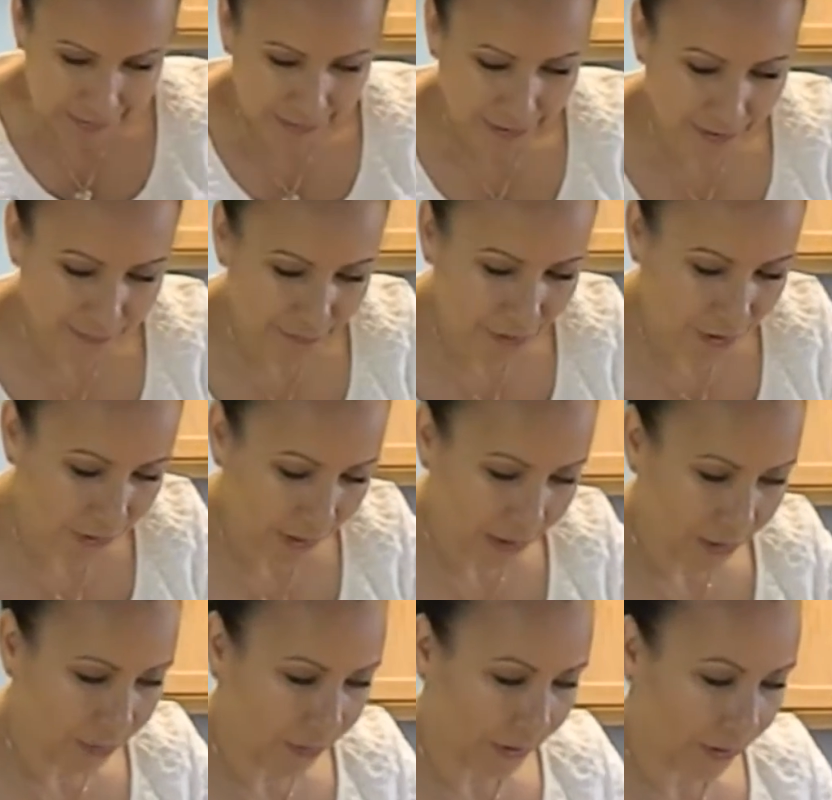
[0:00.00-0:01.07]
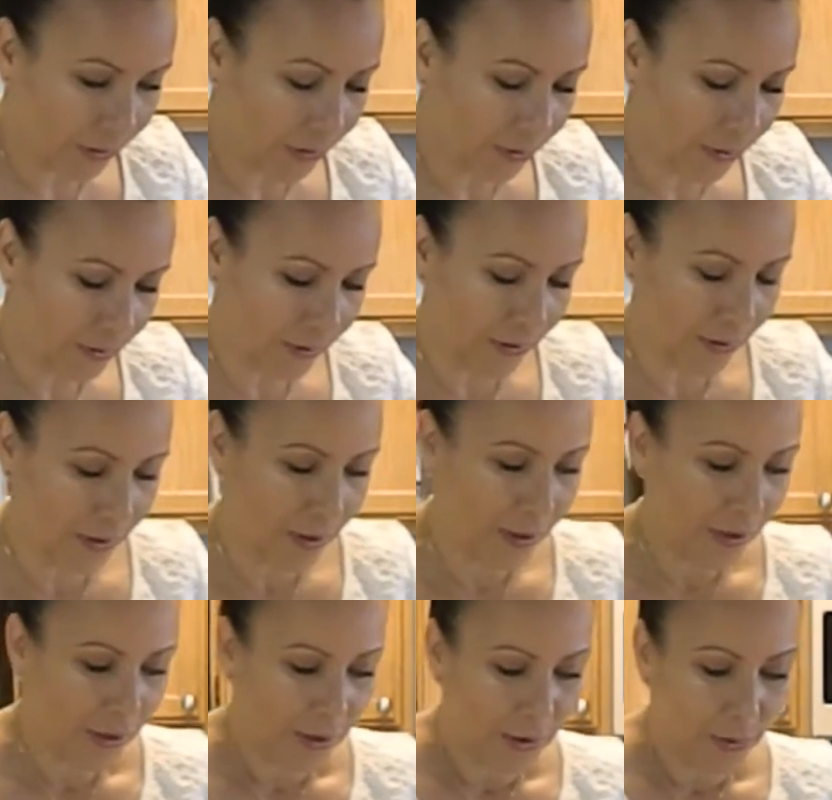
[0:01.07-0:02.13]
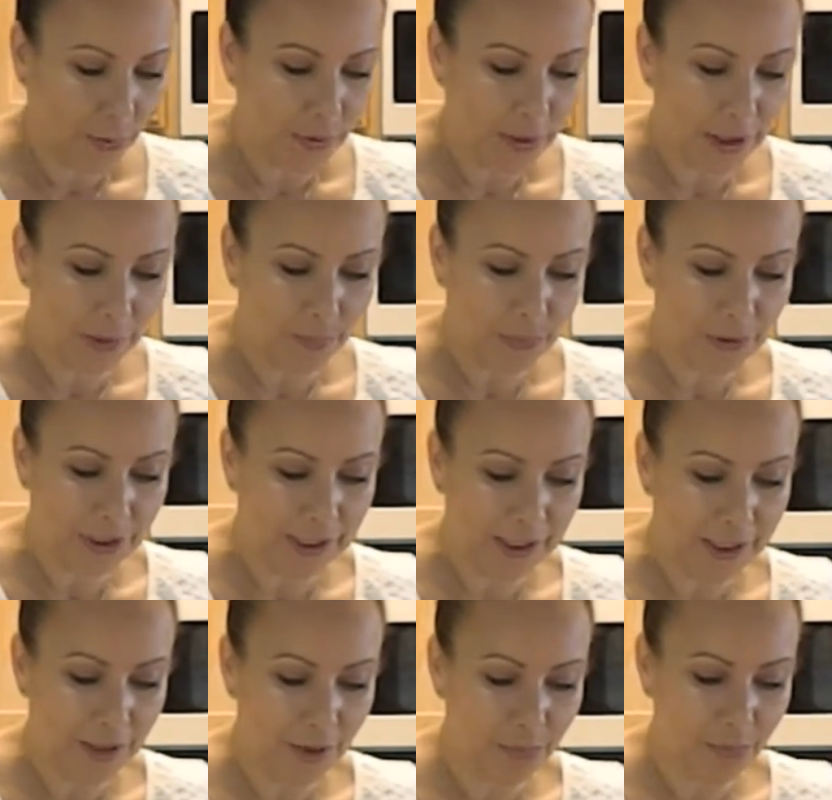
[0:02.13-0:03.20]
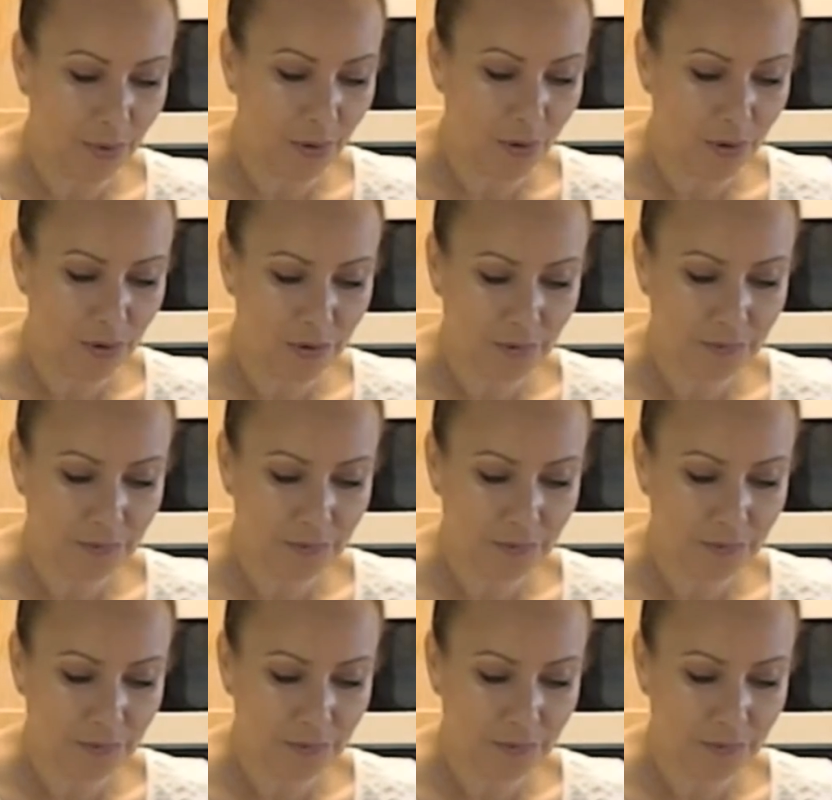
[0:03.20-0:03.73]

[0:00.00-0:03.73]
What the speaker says: of coconut oil. We're going to put it in the bowl.